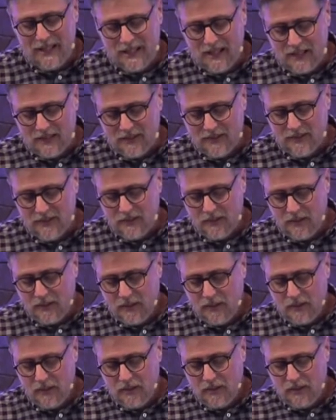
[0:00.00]
this
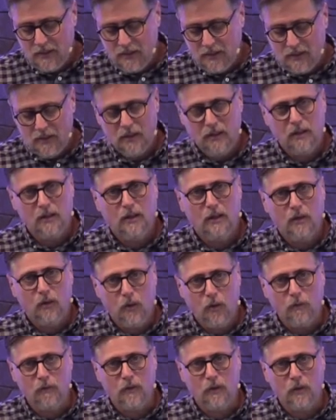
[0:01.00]

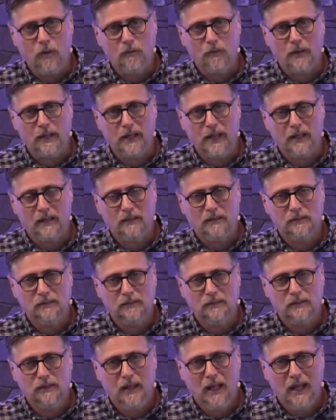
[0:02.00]
over and over again.
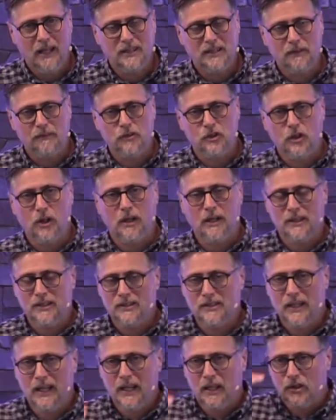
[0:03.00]
As if John is
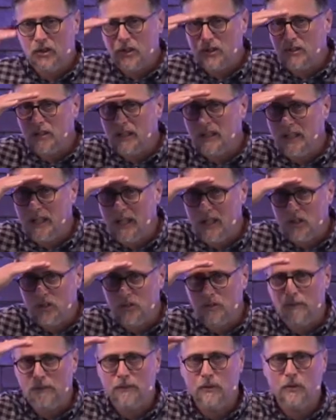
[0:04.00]
saying, just in case
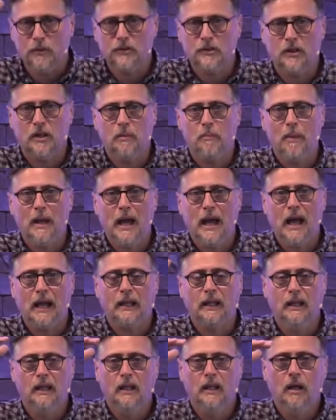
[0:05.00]
you folks in the
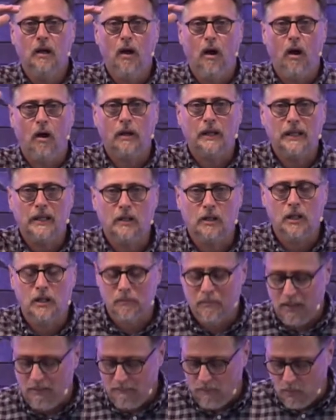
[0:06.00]
back aren't hearing
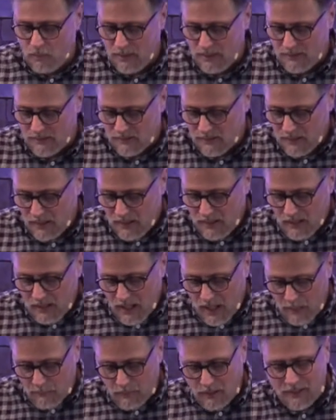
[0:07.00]
my voice,
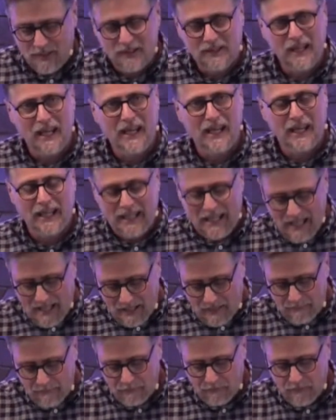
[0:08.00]
I'm going to say it
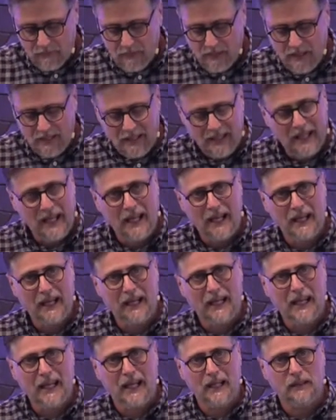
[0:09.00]
again and again and
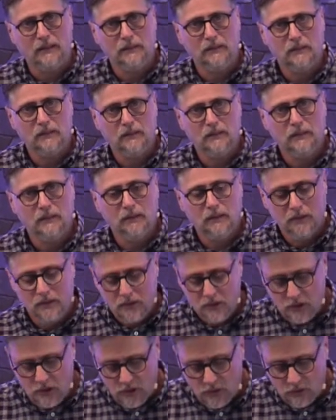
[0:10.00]
again.
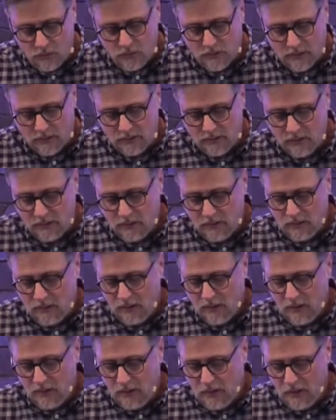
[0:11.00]
Children,
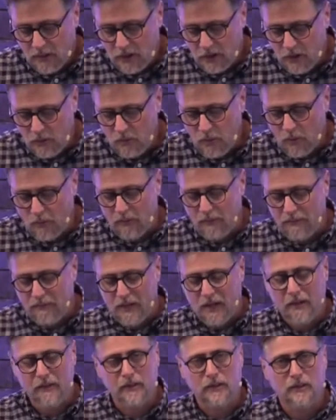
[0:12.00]
you know the
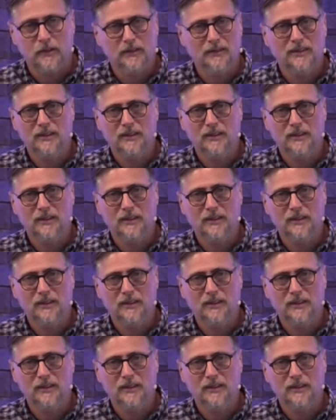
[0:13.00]
Father.